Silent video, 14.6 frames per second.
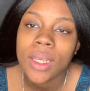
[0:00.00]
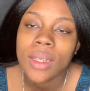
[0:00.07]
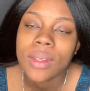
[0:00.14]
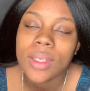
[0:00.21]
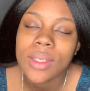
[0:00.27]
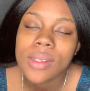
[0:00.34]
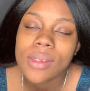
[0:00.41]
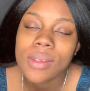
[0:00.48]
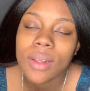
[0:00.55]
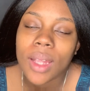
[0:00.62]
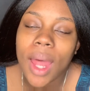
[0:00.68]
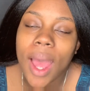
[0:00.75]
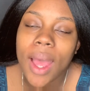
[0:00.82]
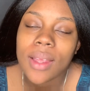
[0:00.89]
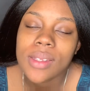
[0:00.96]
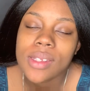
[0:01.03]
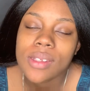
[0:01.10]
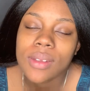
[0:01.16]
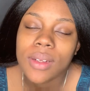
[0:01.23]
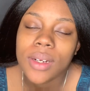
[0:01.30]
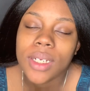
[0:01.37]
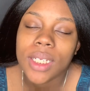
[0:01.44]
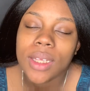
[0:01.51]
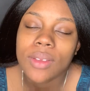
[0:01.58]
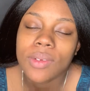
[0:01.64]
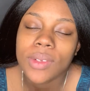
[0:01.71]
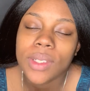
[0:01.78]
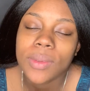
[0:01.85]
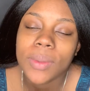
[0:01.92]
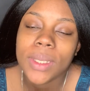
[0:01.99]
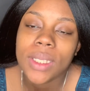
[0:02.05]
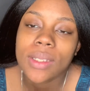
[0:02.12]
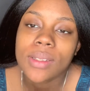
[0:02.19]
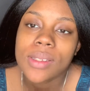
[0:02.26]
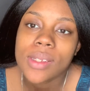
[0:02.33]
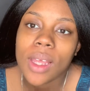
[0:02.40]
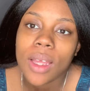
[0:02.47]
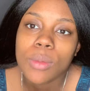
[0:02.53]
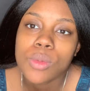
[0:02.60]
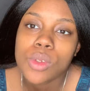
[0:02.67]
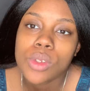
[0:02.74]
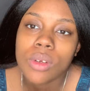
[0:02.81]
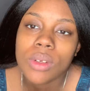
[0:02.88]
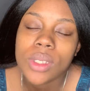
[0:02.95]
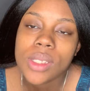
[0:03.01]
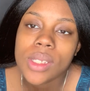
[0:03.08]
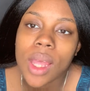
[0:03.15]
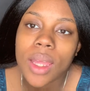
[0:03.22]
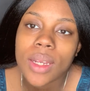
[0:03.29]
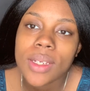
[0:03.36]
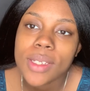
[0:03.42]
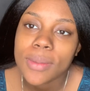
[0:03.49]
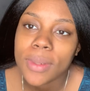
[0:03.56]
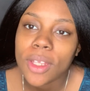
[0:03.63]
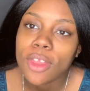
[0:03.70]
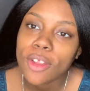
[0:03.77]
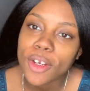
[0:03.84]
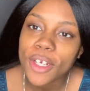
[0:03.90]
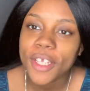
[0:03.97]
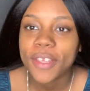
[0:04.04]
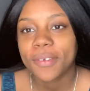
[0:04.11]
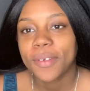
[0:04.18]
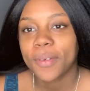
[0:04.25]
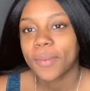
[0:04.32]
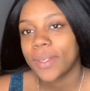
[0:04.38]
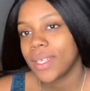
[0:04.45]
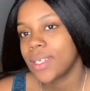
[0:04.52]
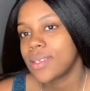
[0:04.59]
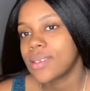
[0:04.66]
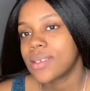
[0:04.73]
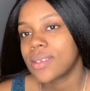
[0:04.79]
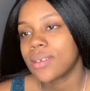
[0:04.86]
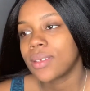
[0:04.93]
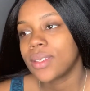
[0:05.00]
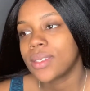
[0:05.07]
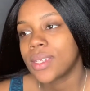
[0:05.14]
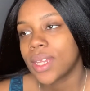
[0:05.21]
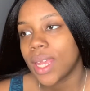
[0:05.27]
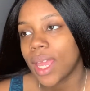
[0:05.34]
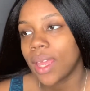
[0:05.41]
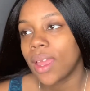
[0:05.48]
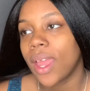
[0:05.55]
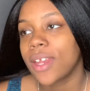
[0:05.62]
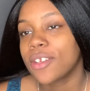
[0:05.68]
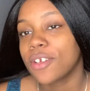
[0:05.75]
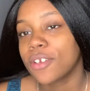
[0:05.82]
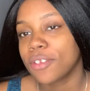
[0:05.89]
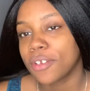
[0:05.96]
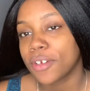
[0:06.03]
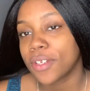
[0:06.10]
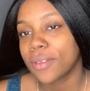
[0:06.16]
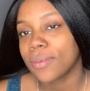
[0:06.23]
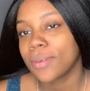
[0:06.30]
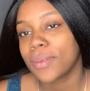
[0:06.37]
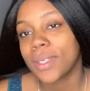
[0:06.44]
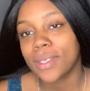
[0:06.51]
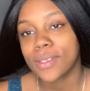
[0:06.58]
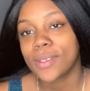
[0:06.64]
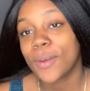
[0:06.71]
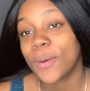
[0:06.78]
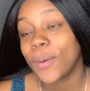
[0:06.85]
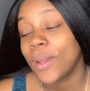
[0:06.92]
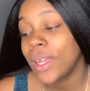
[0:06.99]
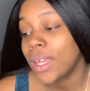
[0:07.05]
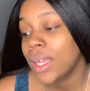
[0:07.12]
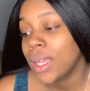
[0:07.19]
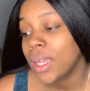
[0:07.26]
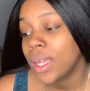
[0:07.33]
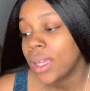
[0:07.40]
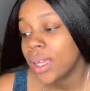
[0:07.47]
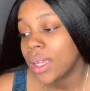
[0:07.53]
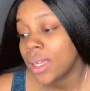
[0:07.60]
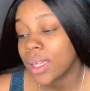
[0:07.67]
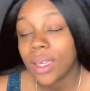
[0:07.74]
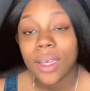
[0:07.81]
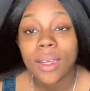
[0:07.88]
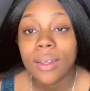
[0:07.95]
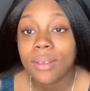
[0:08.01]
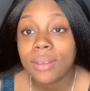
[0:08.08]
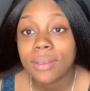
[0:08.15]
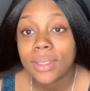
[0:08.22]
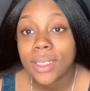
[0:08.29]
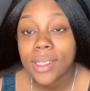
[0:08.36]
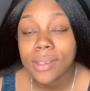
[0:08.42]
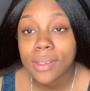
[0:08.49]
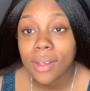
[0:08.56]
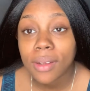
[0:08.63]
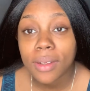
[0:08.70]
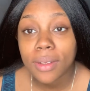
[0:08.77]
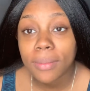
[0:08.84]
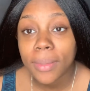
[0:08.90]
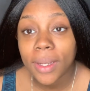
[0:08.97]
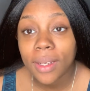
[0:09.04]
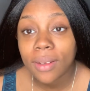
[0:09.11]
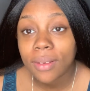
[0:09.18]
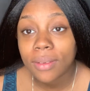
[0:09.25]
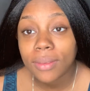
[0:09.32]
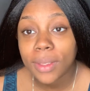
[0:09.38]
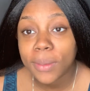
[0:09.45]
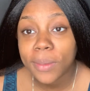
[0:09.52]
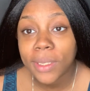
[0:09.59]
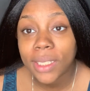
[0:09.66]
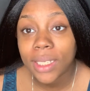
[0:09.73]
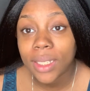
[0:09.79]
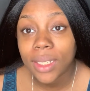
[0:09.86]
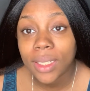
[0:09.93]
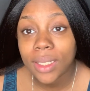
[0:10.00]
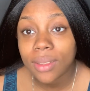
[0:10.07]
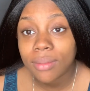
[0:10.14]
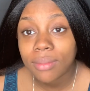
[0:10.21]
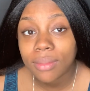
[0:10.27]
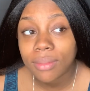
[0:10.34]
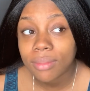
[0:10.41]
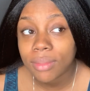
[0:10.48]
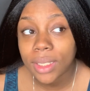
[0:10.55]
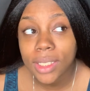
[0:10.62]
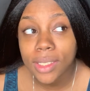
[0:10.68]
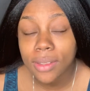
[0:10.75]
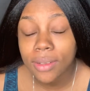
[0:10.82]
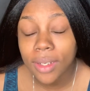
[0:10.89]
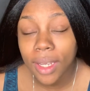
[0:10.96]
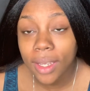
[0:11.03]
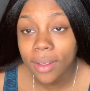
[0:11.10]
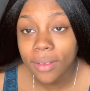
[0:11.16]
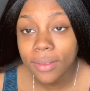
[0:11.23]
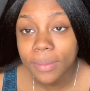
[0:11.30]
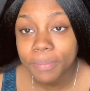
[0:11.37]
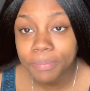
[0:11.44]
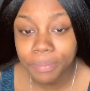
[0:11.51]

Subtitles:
these last 33 weeks. I'm so excited to be 33 weeks. Today I turned 33 weeks, so yeah, let's talk about the beginning until now.